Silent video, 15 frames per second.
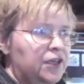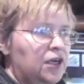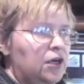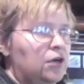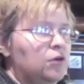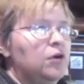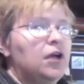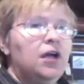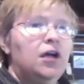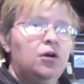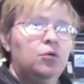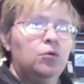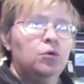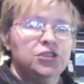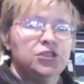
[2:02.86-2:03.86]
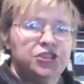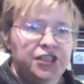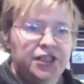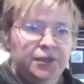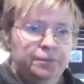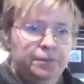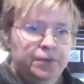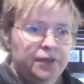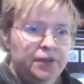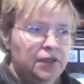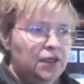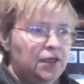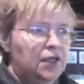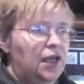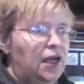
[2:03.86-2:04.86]
ago were sheep
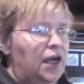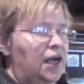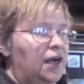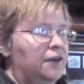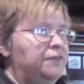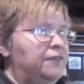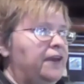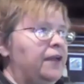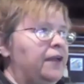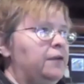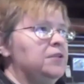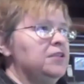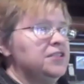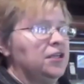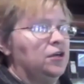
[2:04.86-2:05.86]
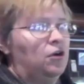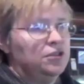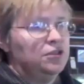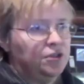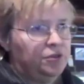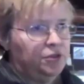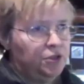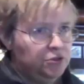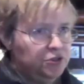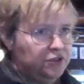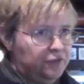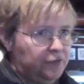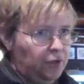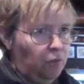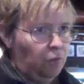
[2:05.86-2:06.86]
families that also
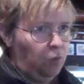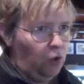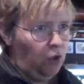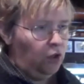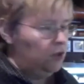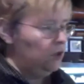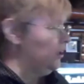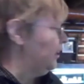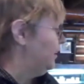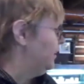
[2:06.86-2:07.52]
used wool